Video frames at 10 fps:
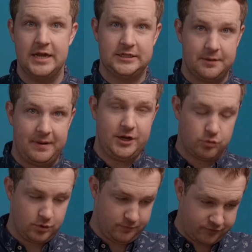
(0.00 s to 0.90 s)
to make
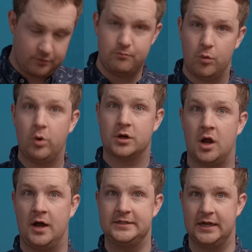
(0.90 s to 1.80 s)
room for more
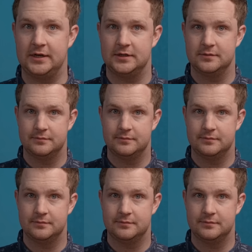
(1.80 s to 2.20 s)
content.